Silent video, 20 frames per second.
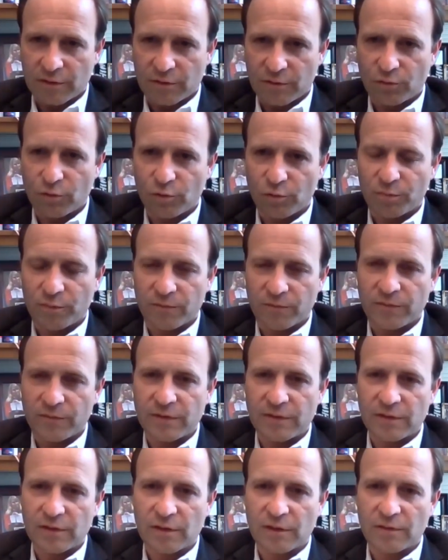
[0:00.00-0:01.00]
group of
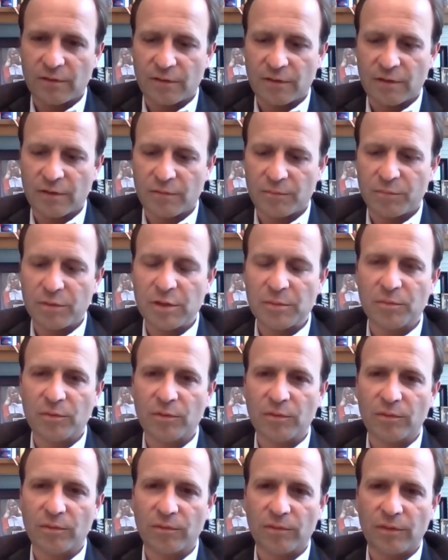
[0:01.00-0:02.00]

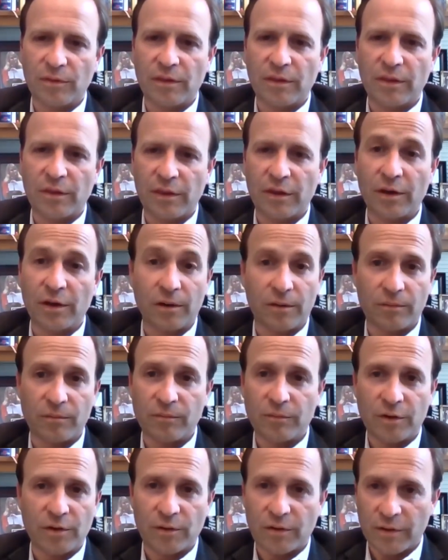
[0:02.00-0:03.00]
people that are,
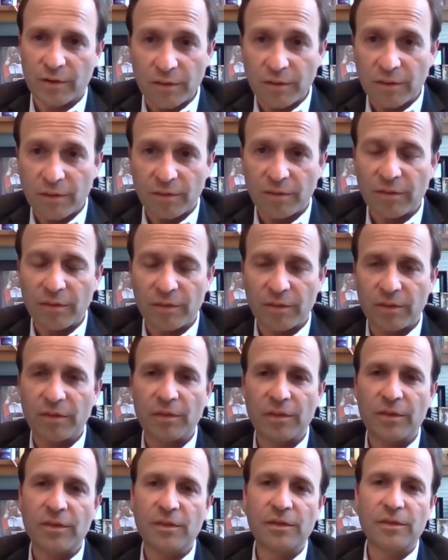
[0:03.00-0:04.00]
you know,
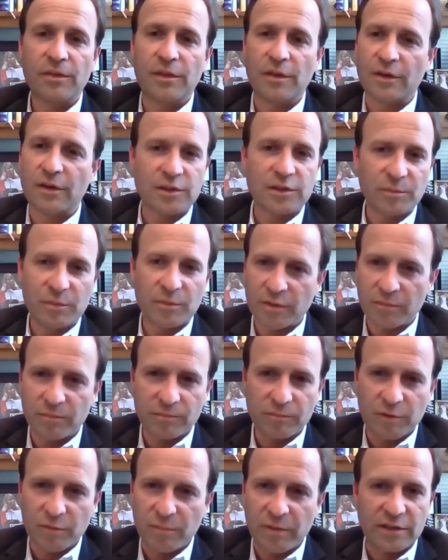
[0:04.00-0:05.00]
that are some of the
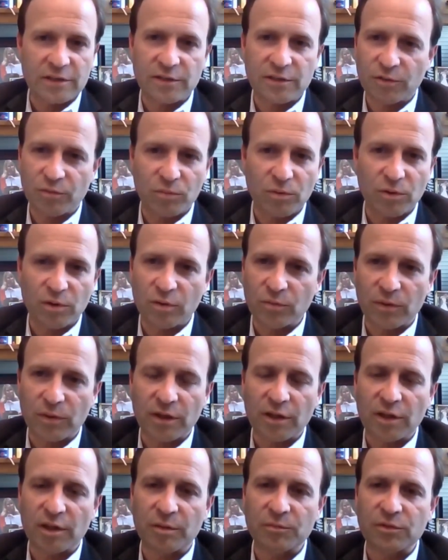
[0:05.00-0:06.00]
best in the world when
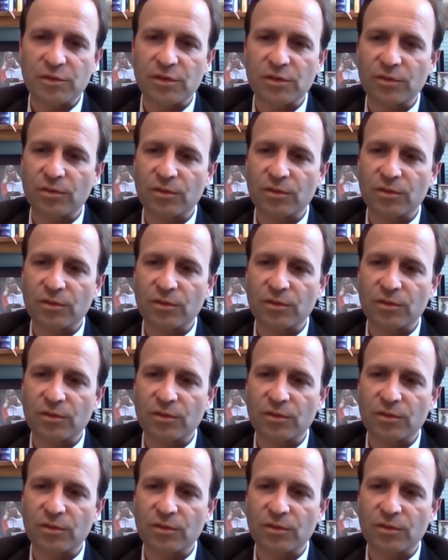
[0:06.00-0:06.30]
it comes